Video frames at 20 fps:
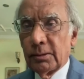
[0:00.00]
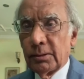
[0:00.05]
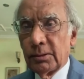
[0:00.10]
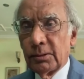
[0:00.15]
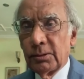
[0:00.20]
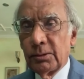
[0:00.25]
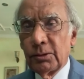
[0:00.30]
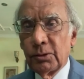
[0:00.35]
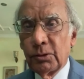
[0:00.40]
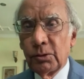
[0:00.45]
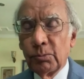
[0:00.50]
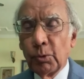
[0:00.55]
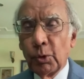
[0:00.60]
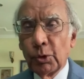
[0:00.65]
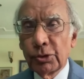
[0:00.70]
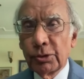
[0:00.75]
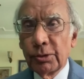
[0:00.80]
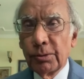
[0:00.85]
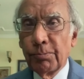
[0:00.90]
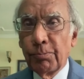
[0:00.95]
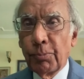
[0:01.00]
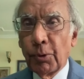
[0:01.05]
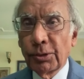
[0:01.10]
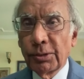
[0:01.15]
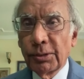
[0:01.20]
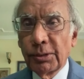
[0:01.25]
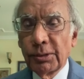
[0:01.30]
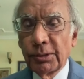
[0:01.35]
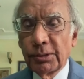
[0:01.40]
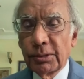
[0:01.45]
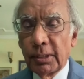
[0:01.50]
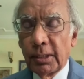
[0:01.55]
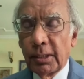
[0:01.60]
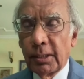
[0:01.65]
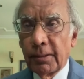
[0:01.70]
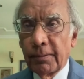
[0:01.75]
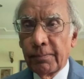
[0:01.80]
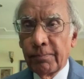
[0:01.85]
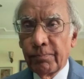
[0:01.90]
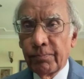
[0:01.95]
The, the most important
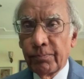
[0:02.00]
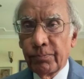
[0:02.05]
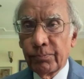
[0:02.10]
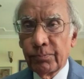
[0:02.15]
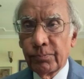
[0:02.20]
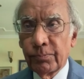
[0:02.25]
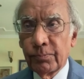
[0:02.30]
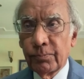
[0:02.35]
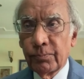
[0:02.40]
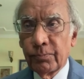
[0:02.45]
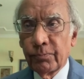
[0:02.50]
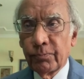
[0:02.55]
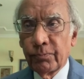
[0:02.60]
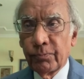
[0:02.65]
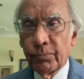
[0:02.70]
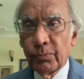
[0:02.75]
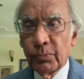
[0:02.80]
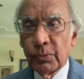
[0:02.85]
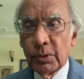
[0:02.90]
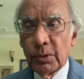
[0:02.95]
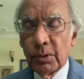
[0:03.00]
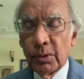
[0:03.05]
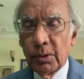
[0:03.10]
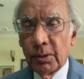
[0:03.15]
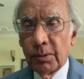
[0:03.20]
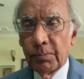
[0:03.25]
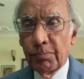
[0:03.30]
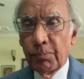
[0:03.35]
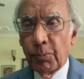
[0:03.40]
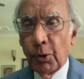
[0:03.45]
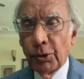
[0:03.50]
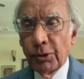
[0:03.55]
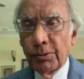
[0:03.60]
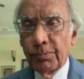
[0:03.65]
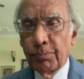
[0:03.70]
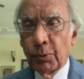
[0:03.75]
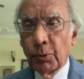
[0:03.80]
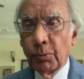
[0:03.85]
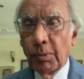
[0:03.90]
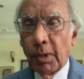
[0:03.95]
uh, uh,
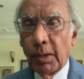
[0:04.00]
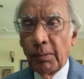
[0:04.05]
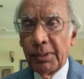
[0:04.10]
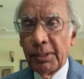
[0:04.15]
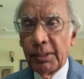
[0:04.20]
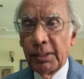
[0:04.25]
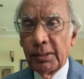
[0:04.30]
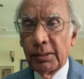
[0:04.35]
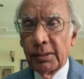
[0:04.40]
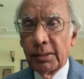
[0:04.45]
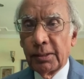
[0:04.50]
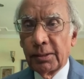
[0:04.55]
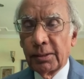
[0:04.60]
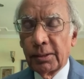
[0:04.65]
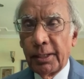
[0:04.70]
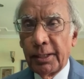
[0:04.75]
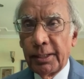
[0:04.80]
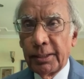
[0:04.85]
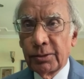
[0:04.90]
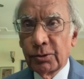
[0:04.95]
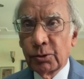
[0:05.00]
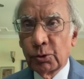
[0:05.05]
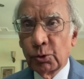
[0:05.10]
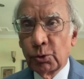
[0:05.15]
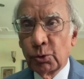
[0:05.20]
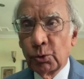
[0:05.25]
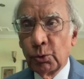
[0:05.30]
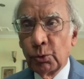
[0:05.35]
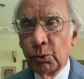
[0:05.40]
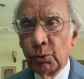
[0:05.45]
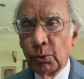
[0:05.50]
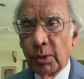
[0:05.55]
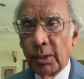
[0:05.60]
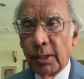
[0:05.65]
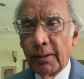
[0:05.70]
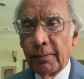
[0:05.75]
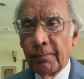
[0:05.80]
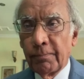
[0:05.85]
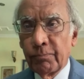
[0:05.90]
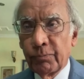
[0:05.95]
point probably uh, relates to
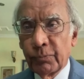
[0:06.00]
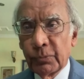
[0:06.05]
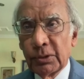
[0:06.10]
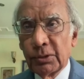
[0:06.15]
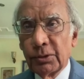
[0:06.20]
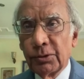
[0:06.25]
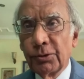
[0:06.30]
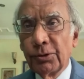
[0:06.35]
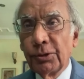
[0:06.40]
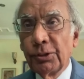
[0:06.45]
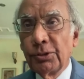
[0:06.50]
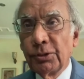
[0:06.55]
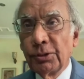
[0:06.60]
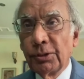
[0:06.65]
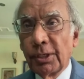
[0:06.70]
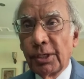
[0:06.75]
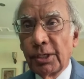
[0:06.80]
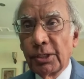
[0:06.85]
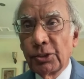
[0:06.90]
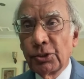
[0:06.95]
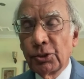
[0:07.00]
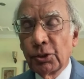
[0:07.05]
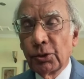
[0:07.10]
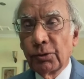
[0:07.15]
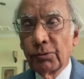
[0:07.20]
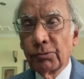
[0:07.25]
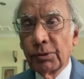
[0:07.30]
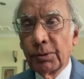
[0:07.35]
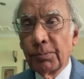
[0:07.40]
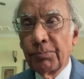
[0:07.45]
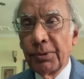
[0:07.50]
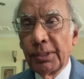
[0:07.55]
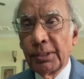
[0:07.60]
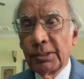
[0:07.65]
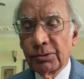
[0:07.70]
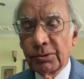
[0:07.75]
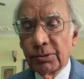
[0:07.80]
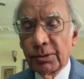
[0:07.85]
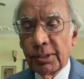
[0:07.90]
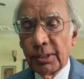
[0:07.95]
uh, reiteration of the
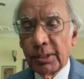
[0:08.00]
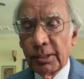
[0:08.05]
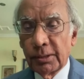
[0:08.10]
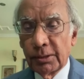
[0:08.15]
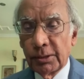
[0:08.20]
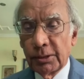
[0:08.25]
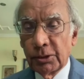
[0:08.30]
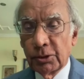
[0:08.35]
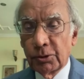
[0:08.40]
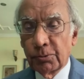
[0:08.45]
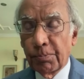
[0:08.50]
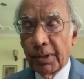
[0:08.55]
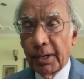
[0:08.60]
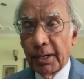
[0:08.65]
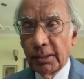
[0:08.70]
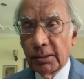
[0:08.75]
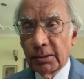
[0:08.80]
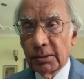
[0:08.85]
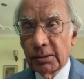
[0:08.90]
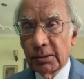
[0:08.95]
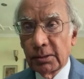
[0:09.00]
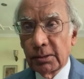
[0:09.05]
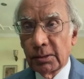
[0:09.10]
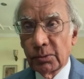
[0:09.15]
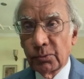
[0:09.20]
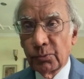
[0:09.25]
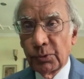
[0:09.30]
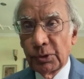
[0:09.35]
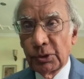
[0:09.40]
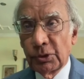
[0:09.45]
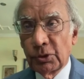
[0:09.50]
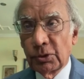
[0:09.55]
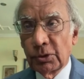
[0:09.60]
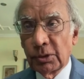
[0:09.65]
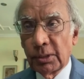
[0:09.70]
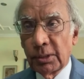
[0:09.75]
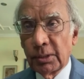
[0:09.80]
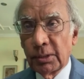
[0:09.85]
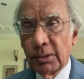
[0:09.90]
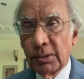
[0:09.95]
BRICS uh, spirit, uh,
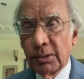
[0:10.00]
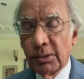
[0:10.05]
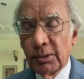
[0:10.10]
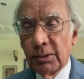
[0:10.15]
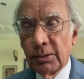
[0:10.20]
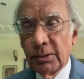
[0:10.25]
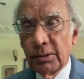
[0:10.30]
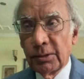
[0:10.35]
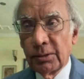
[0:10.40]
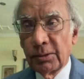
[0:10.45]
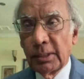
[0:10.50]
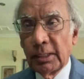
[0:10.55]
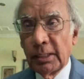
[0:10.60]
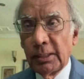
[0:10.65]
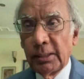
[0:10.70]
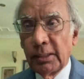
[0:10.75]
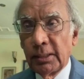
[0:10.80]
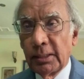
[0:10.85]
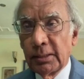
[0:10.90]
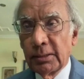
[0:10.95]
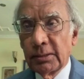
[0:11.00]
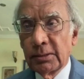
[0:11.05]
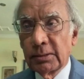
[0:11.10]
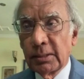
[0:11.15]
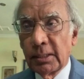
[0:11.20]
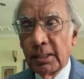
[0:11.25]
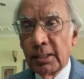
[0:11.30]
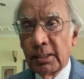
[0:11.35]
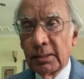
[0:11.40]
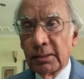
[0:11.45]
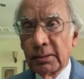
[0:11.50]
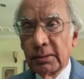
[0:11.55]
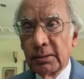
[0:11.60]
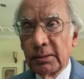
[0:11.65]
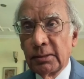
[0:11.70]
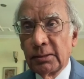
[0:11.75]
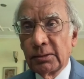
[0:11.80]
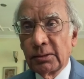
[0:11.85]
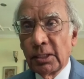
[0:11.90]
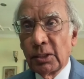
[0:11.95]
which uh, really is the
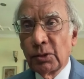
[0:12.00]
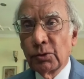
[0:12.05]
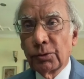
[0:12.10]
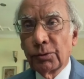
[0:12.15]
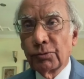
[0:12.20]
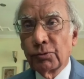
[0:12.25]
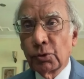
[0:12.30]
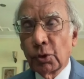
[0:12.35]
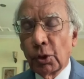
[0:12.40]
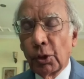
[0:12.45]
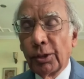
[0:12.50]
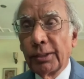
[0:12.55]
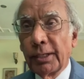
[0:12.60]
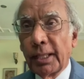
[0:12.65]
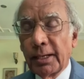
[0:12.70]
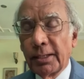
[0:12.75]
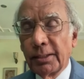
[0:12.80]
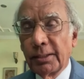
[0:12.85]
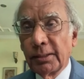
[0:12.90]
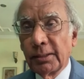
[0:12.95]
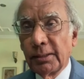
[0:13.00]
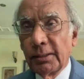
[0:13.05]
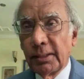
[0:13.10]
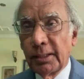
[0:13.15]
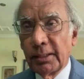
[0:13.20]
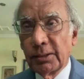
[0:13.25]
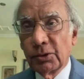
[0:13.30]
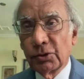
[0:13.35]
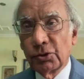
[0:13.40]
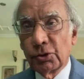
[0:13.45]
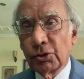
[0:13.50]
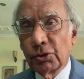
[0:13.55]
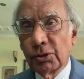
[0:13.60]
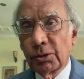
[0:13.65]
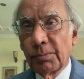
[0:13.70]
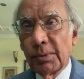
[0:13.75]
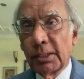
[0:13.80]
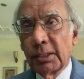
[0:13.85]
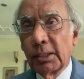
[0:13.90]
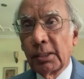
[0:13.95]
sense of solidarity and
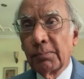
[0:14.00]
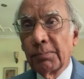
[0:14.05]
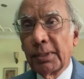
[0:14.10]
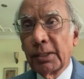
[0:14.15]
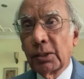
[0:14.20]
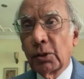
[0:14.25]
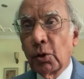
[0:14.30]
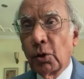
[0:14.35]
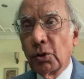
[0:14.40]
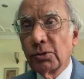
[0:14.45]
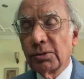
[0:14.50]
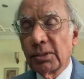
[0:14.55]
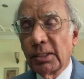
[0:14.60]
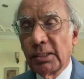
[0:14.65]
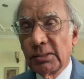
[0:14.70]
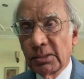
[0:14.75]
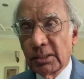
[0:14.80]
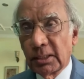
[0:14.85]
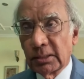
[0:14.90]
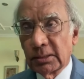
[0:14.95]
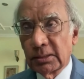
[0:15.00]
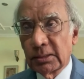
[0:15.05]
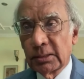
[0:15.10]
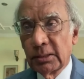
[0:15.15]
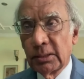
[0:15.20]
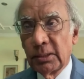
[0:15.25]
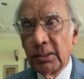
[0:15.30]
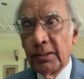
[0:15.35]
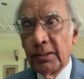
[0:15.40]
decision making by consensus